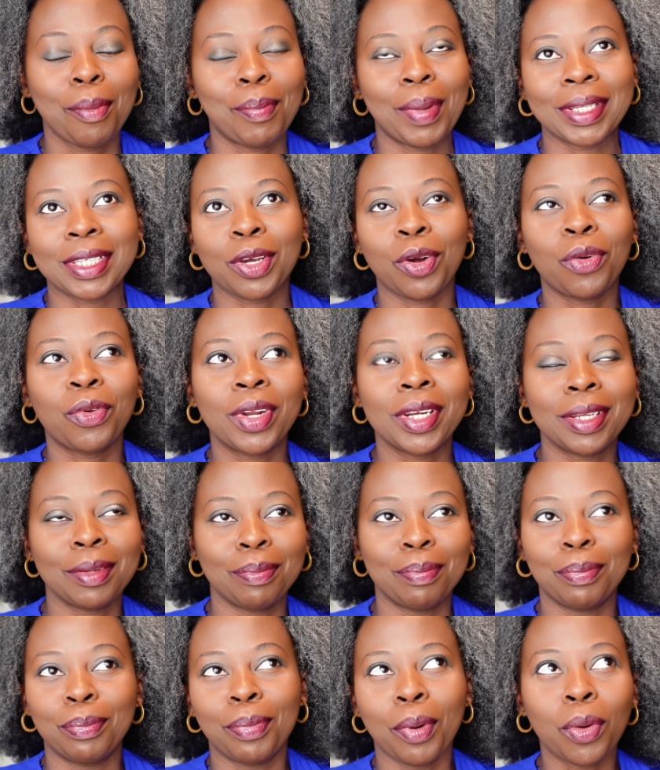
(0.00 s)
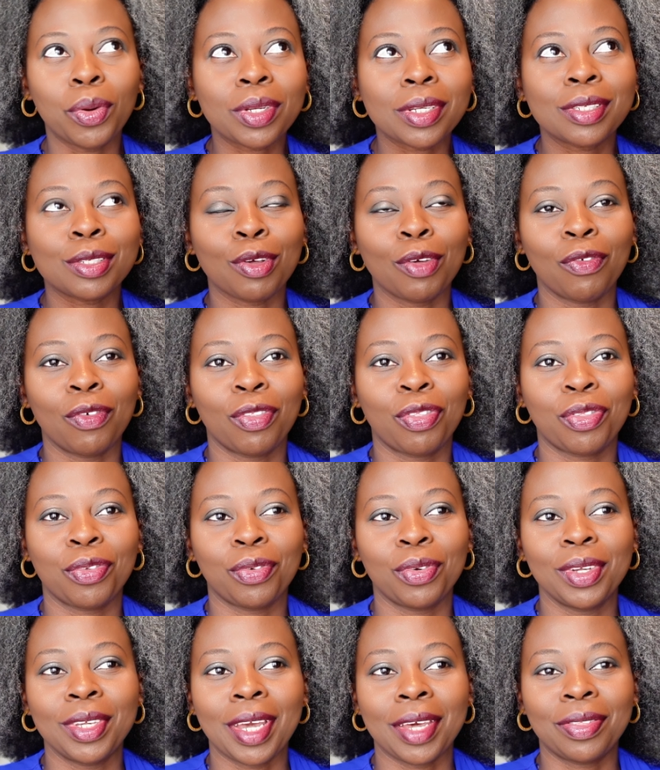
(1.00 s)
But I already bought
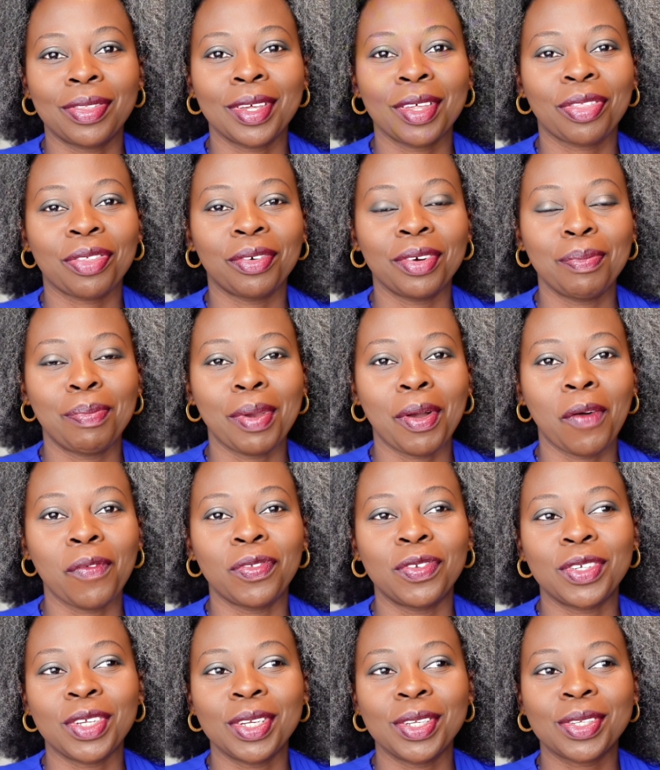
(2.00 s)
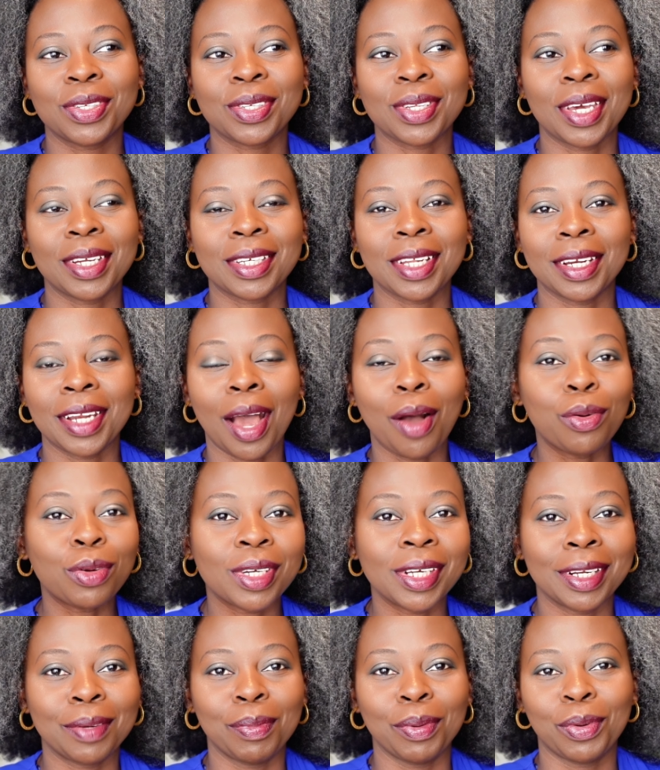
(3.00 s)
three, I think three pair of jeans at an
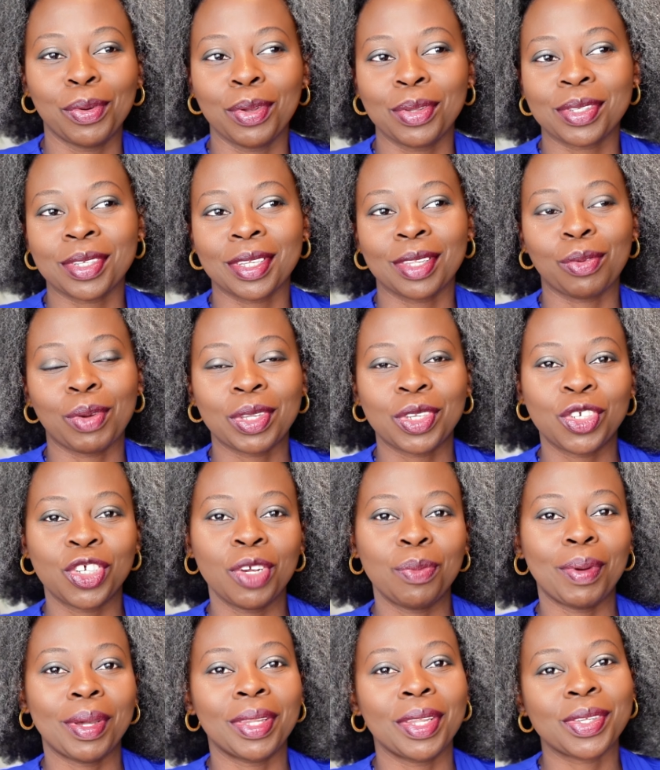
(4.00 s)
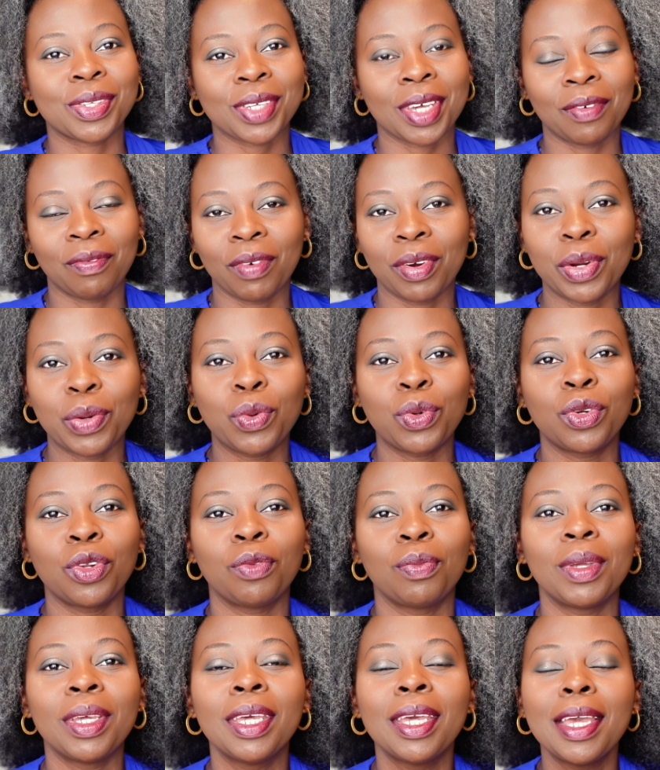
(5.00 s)
outlet because they were cheap and they sat very good
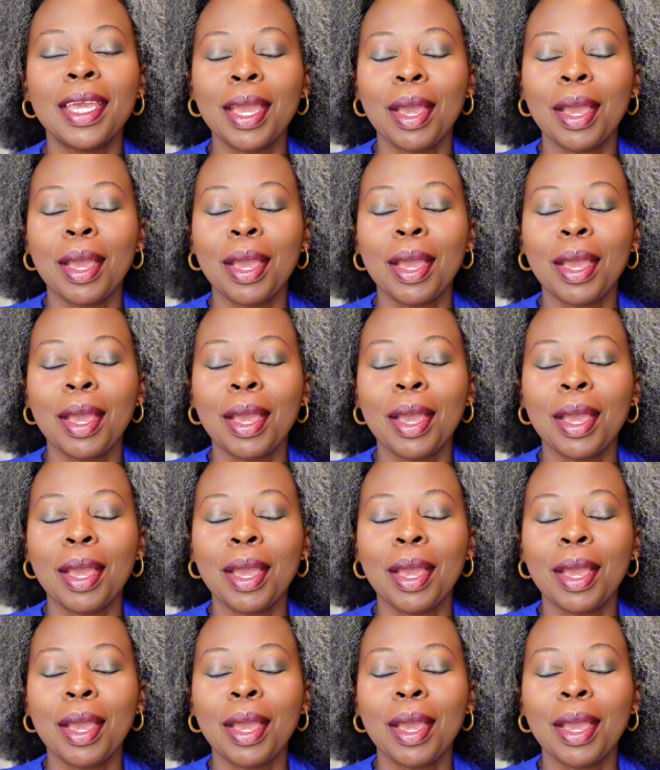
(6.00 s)
on me.